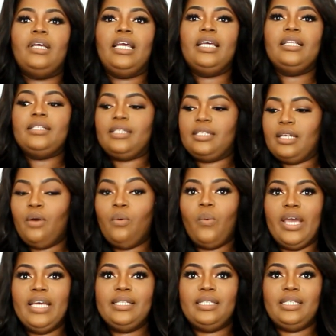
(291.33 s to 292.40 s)
It's a
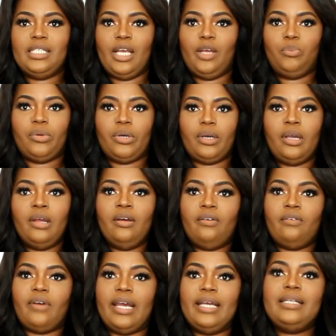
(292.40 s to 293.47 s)
waist shaper,
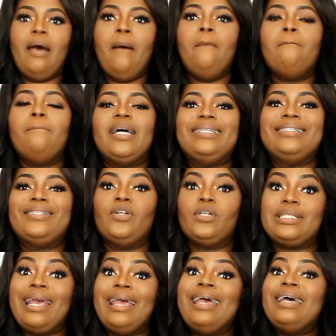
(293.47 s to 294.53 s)
right? But it's
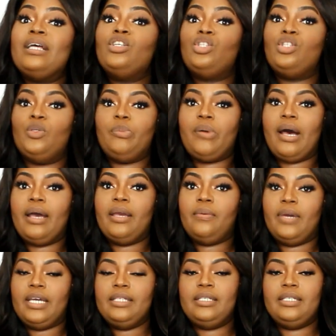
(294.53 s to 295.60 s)
not super
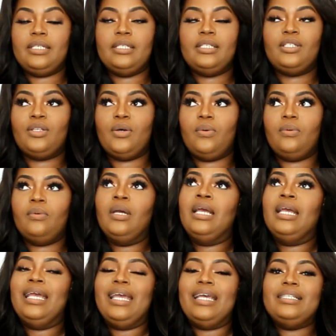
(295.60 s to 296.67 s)
high-waisted, so
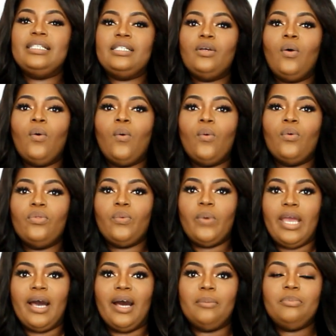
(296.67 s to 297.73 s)
it doesn't go all the
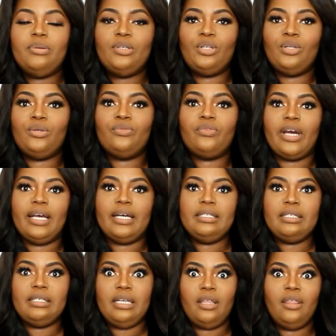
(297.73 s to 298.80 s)
way up to right
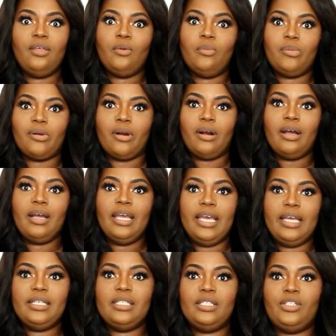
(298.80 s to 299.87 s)
underneath your bra.
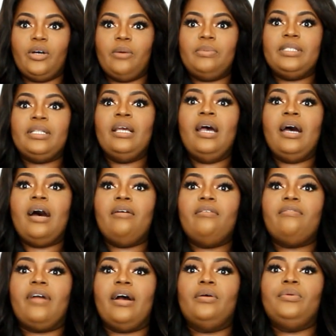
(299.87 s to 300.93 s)
It stops
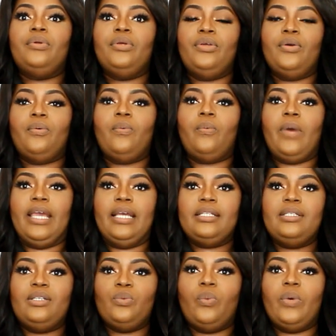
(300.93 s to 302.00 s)
around your
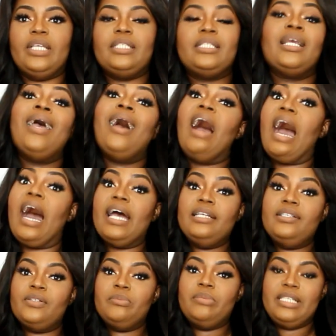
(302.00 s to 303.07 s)
waist, which
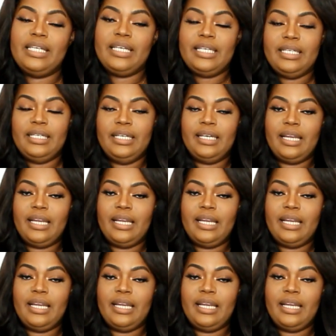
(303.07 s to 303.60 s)
I don't particularly